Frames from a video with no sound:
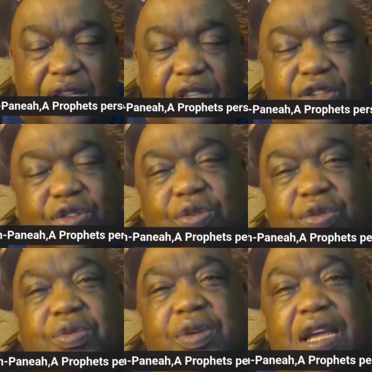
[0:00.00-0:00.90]

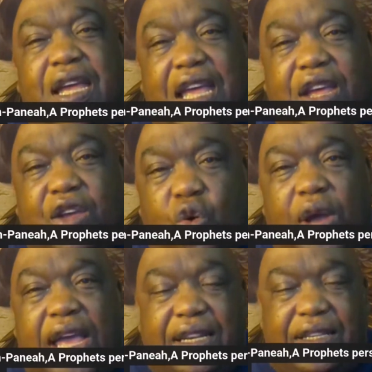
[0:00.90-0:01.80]
to
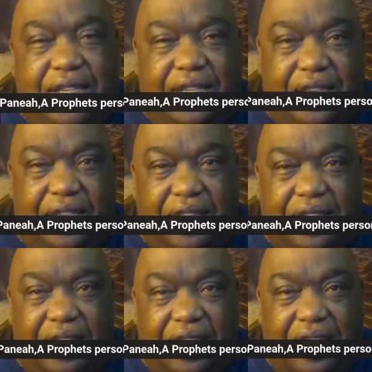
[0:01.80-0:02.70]
equate
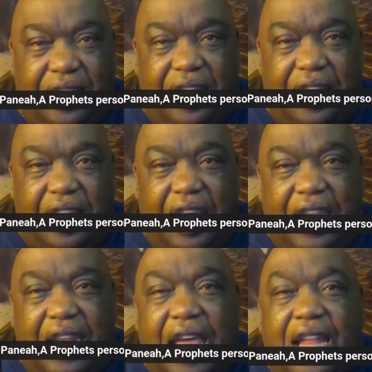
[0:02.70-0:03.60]

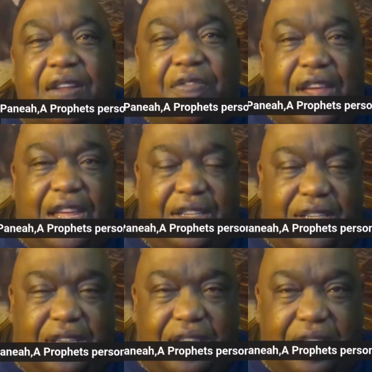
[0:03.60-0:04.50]
and
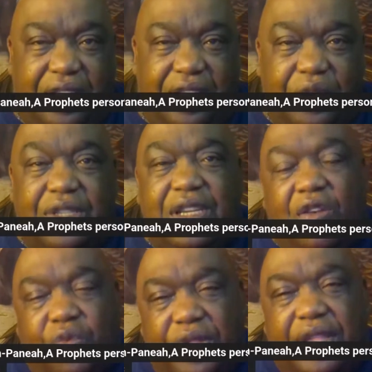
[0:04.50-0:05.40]
elevate
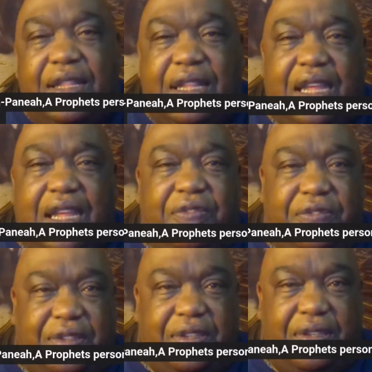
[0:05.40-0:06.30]
yourself within the
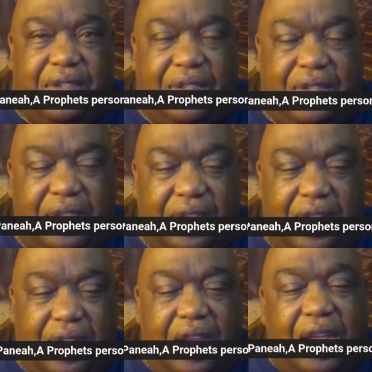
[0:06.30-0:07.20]
gift.
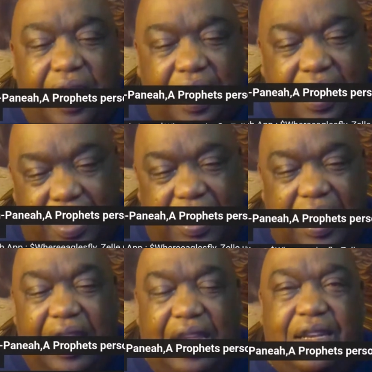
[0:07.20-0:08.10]

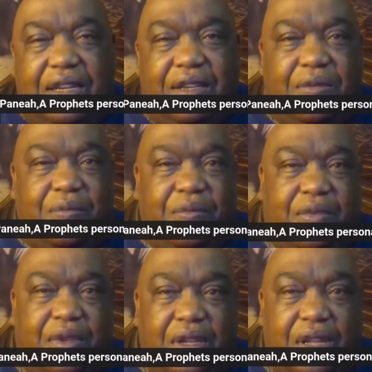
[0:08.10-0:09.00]
Then
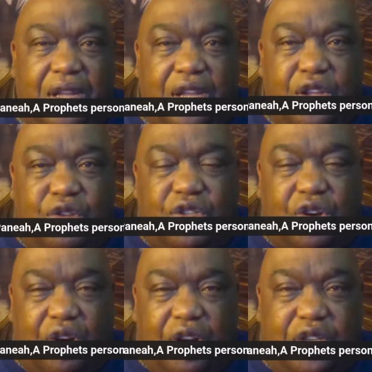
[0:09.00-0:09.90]
you
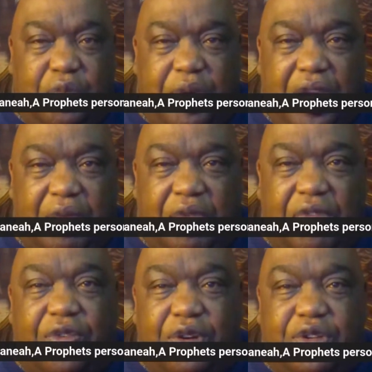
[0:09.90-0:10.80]
started to being
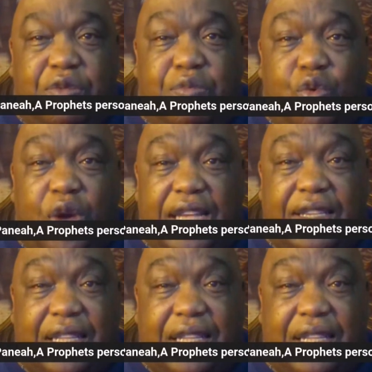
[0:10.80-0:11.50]
referred to more as the